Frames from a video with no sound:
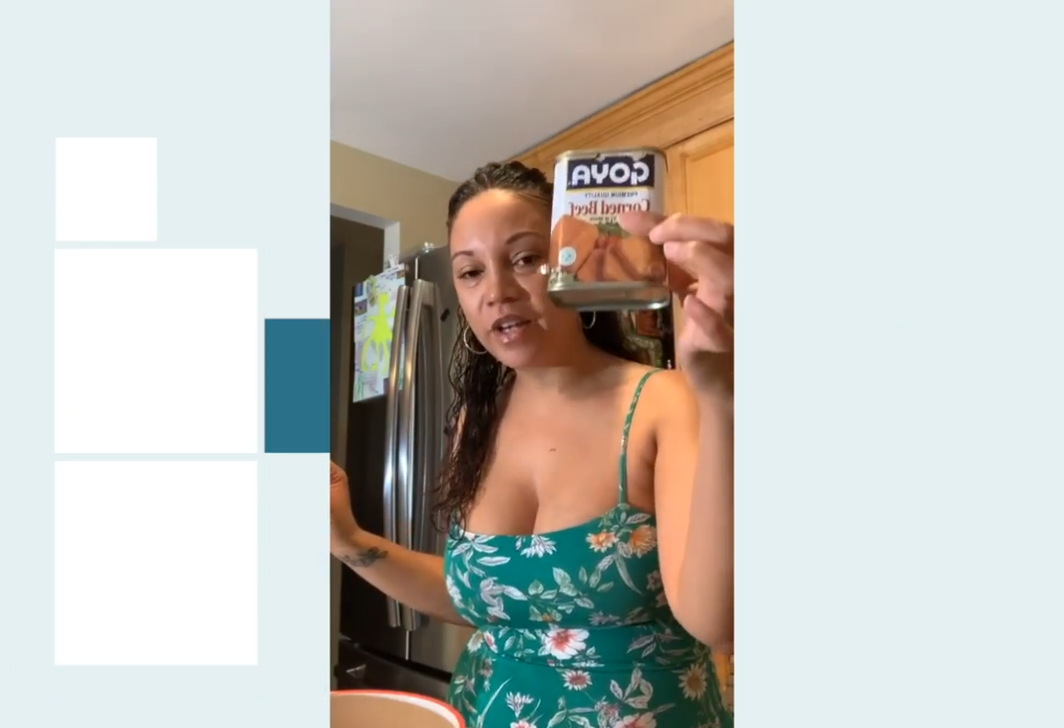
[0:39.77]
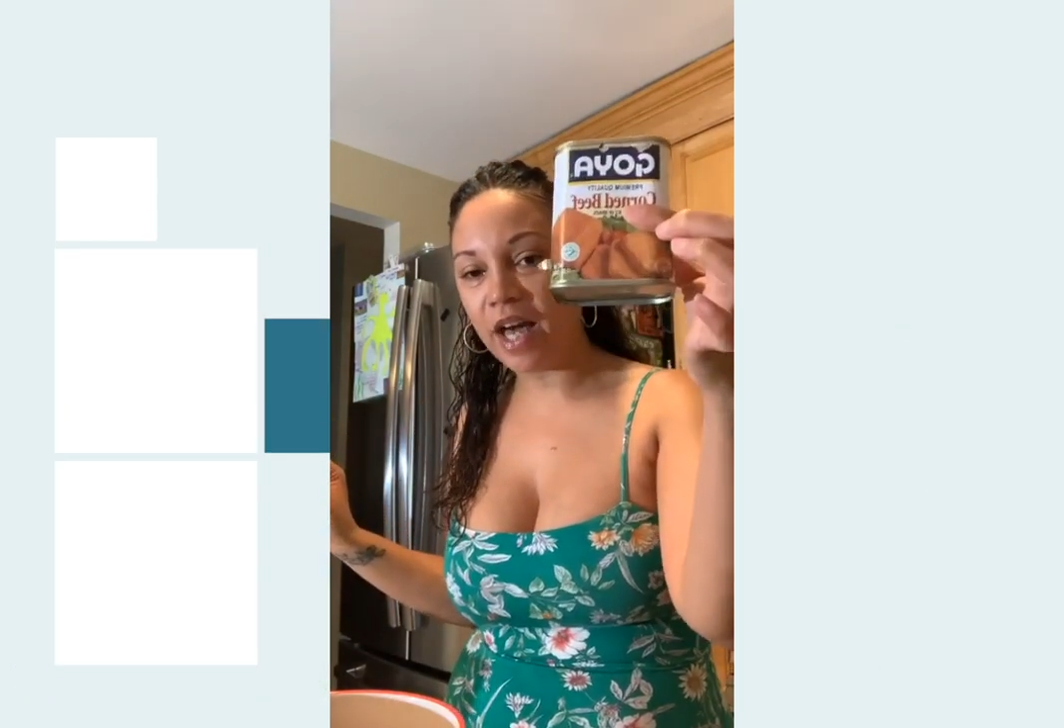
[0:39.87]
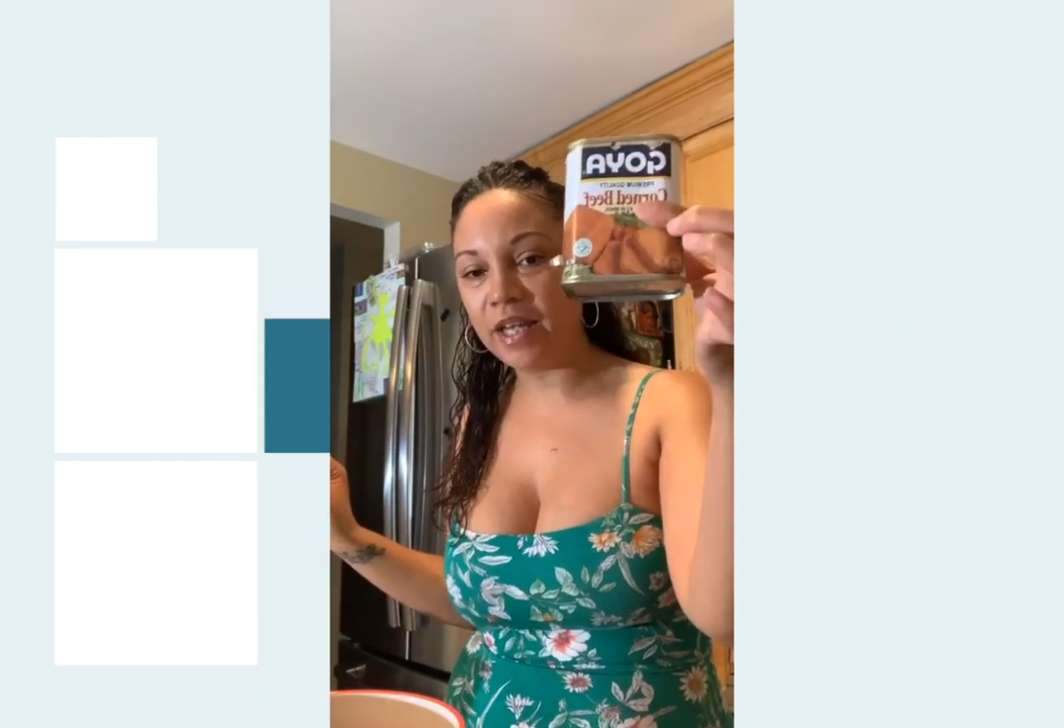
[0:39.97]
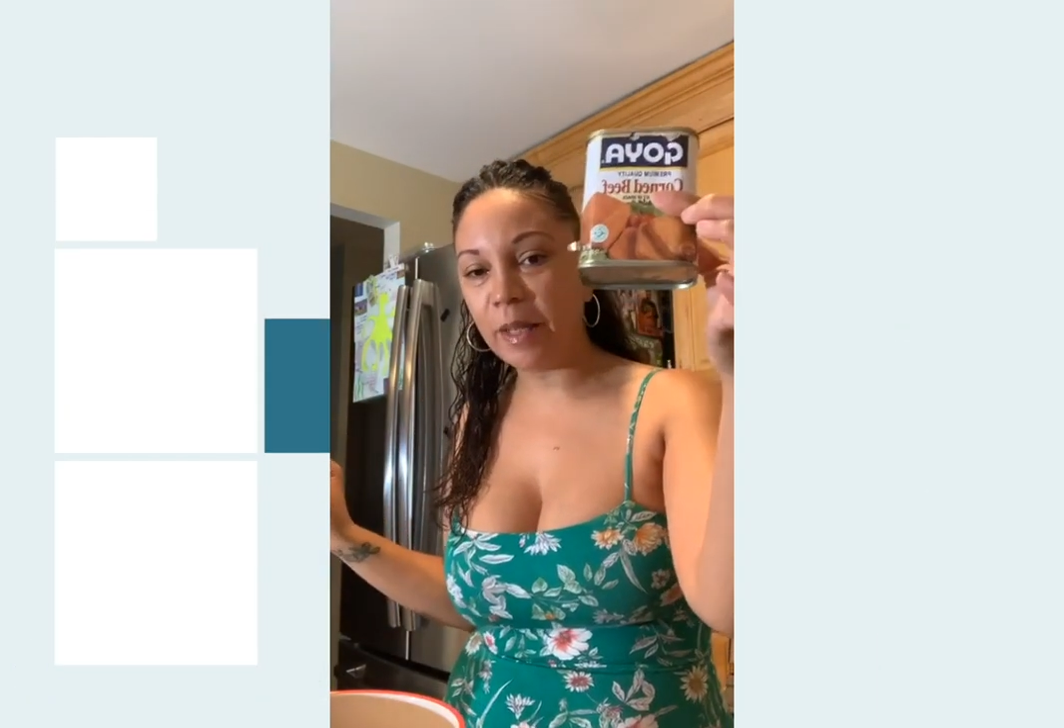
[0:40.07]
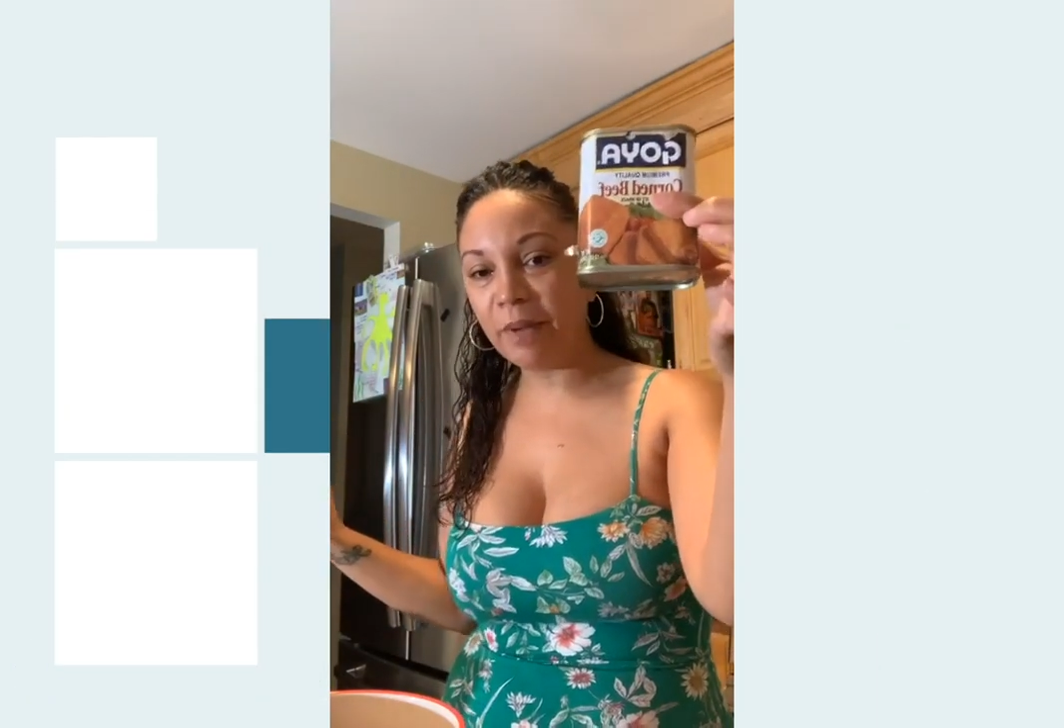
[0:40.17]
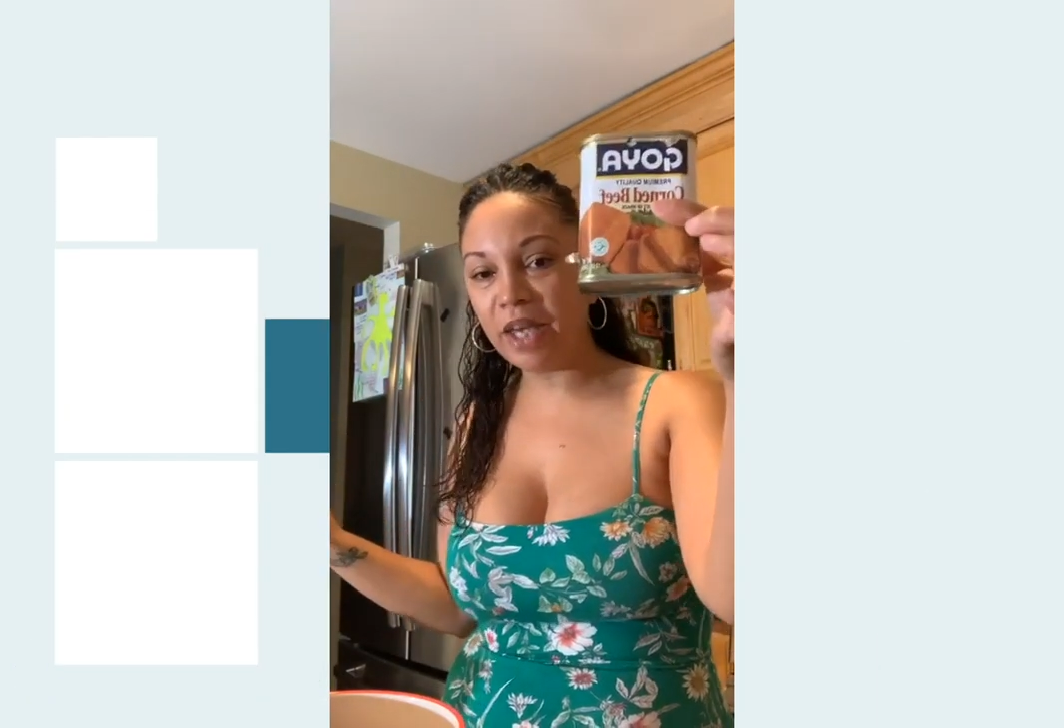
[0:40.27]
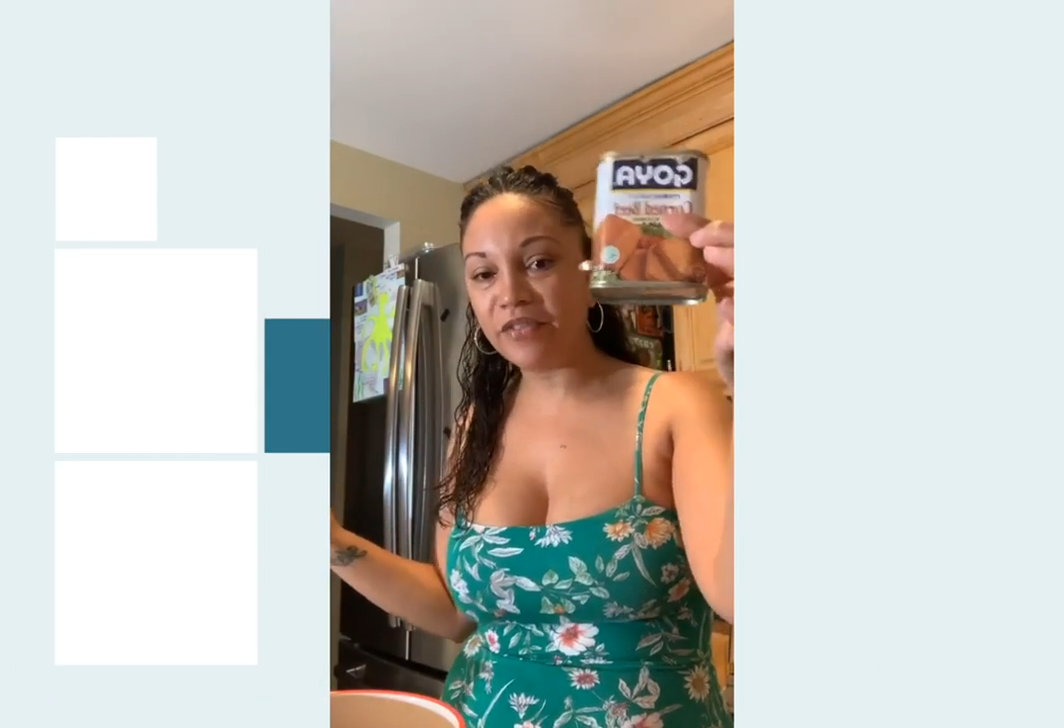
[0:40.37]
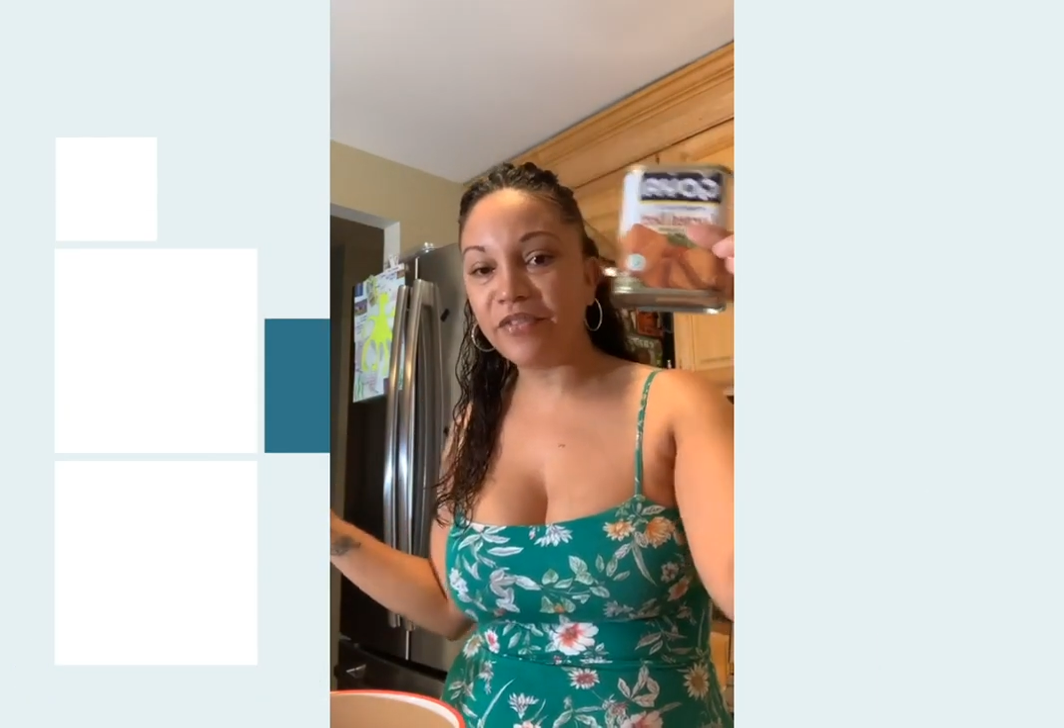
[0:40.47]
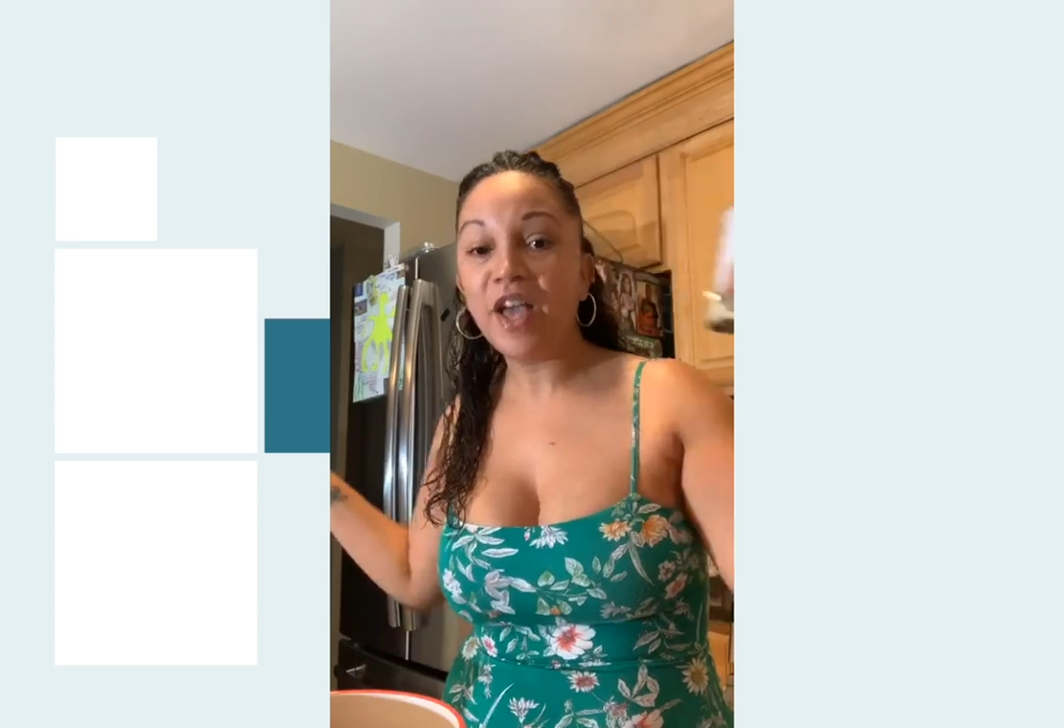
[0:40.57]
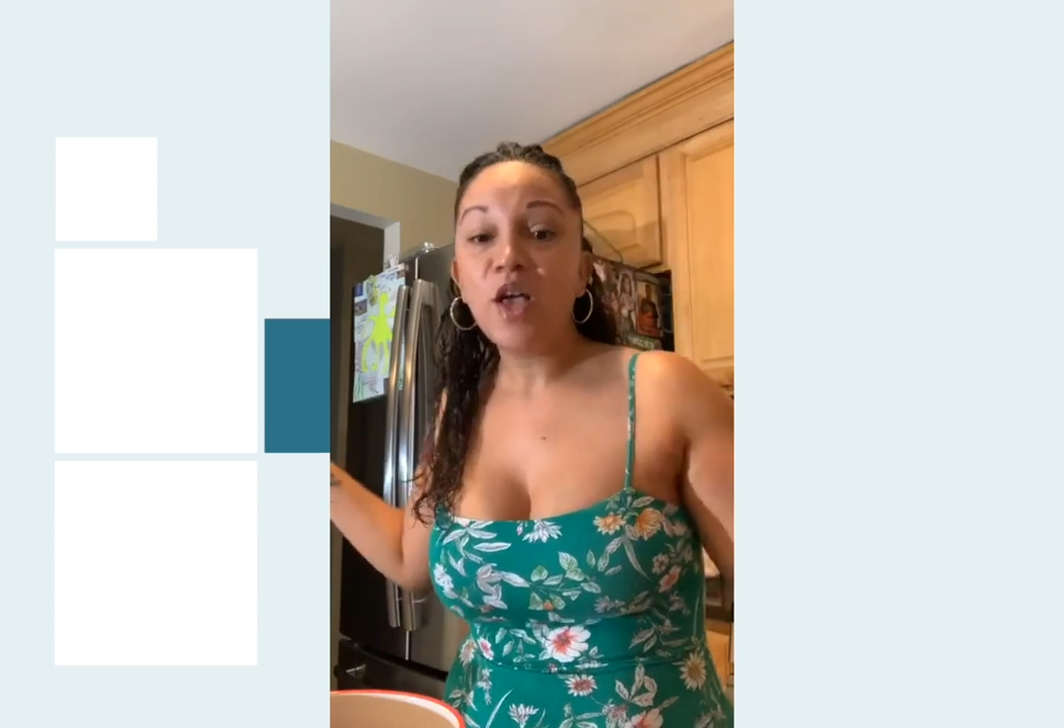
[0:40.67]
carne beef.